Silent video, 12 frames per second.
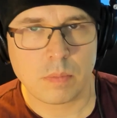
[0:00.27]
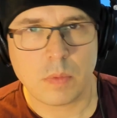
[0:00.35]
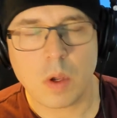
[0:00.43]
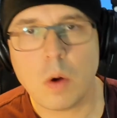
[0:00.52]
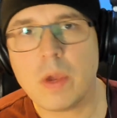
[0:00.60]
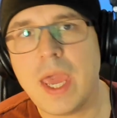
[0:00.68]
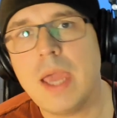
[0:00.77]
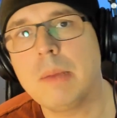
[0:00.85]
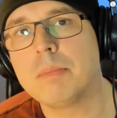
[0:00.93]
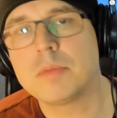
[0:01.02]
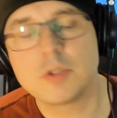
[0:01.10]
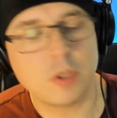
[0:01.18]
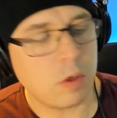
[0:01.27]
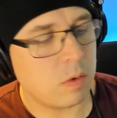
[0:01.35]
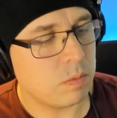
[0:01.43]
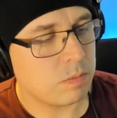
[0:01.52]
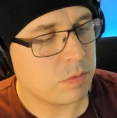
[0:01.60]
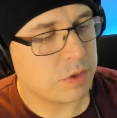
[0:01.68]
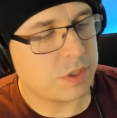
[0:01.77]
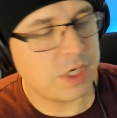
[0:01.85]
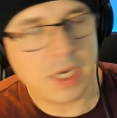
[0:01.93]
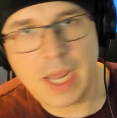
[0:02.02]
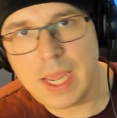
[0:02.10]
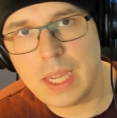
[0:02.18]
Okay, so
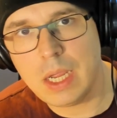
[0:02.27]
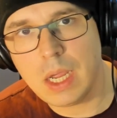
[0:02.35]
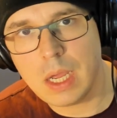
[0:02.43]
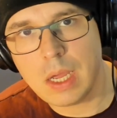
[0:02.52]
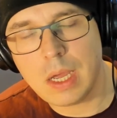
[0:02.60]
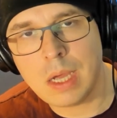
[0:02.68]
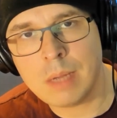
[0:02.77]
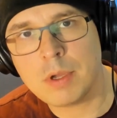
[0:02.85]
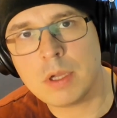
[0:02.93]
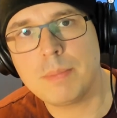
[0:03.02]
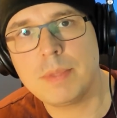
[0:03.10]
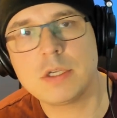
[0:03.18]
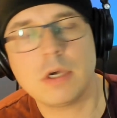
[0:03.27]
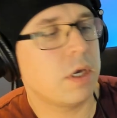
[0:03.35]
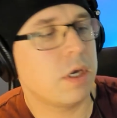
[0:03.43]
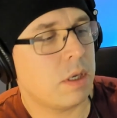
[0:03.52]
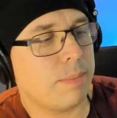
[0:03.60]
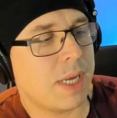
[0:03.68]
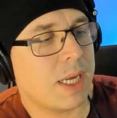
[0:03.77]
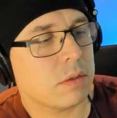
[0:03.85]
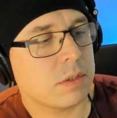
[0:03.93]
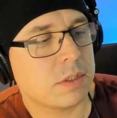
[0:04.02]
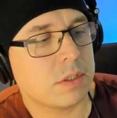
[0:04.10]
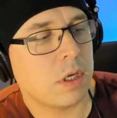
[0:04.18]
today I'm gonna be talking
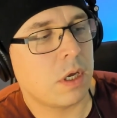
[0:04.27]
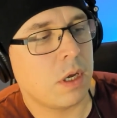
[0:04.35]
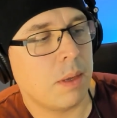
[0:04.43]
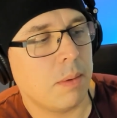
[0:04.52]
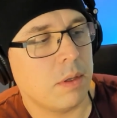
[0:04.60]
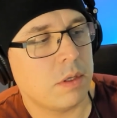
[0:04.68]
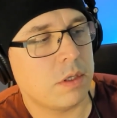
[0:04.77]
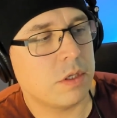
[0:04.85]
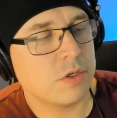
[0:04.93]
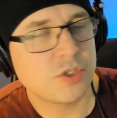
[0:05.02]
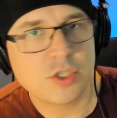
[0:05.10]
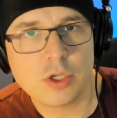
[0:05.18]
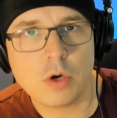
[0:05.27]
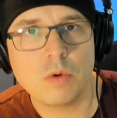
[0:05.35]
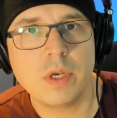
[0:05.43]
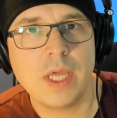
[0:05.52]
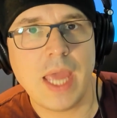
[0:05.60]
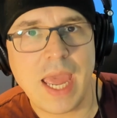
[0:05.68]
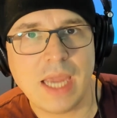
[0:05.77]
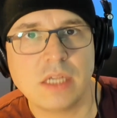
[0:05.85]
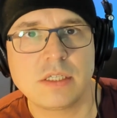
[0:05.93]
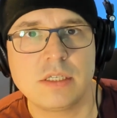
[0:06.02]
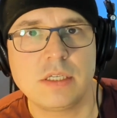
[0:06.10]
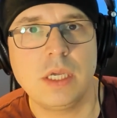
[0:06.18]
about the Sony
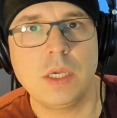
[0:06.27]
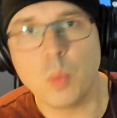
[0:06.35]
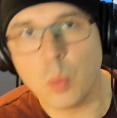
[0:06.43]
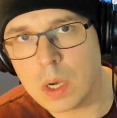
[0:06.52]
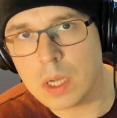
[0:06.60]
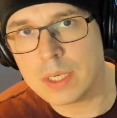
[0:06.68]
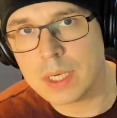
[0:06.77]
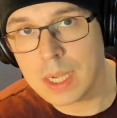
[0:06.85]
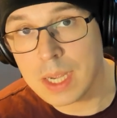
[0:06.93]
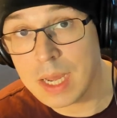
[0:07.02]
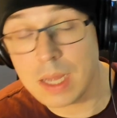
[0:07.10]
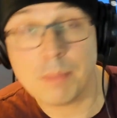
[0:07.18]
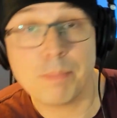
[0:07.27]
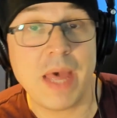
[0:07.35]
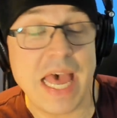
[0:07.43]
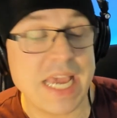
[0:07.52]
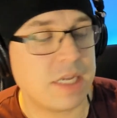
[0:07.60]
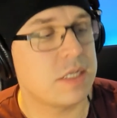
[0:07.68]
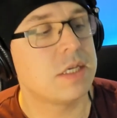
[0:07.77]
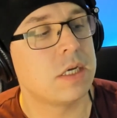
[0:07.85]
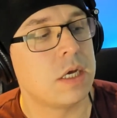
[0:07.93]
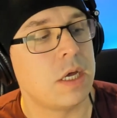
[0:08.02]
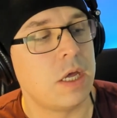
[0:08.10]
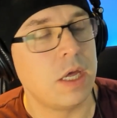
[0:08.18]
XZ1 Compact,
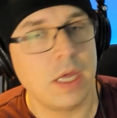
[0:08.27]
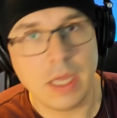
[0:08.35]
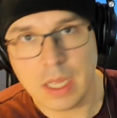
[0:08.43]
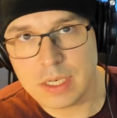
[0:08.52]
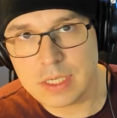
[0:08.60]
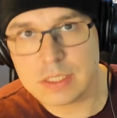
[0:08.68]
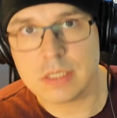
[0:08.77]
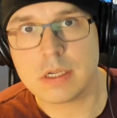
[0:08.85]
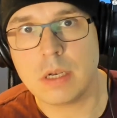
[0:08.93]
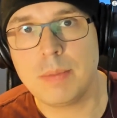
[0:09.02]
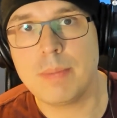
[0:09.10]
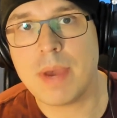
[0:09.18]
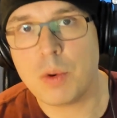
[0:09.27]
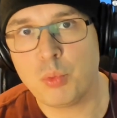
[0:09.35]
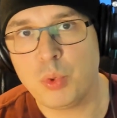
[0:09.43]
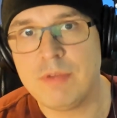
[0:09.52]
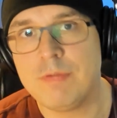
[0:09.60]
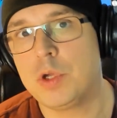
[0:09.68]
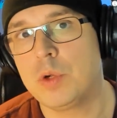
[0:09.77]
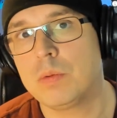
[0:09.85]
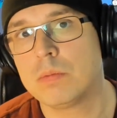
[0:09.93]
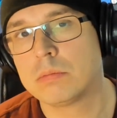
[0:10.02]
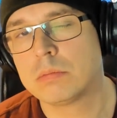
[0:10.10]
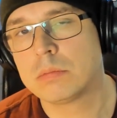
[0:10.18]
and this is gonna be my review.